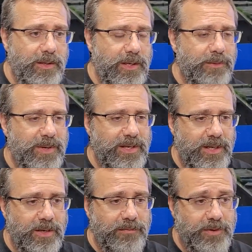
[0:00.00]
it made
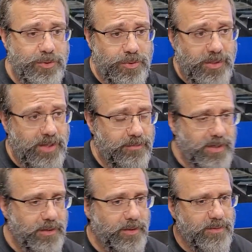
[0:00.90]
NFL 2K
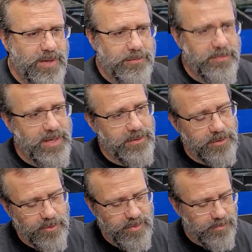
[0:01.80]
better. It made Madden a
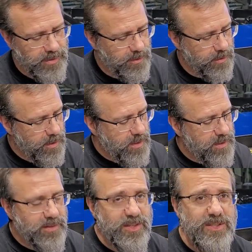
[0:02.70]
little bit better.
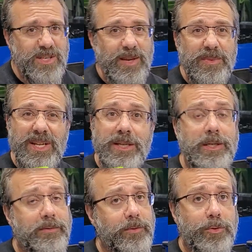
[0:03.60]
This game, they
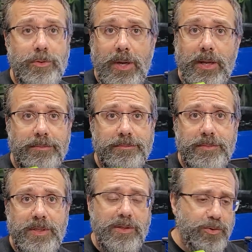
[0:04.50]
didn't even try.
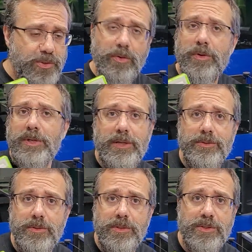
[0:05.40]
There's no
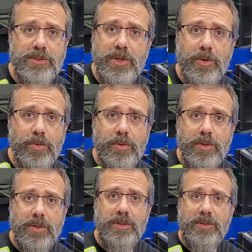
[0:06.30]
announcer. There's no
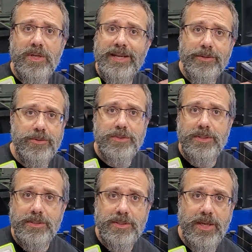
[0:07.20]
announcers
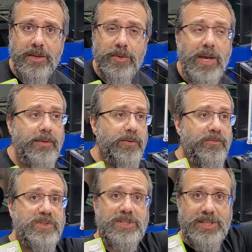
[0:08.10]
in this game. You have a
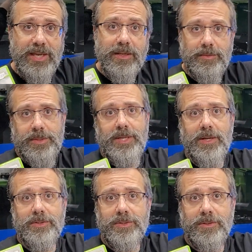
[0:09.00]
stadium
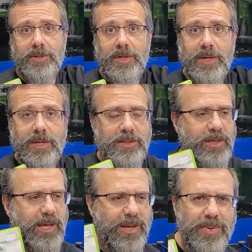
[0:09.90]
announcer. The
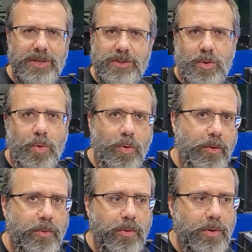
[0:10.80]
gameplay is
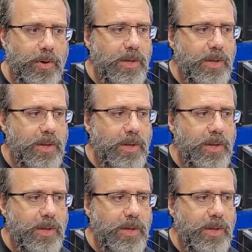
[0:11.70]
horrible.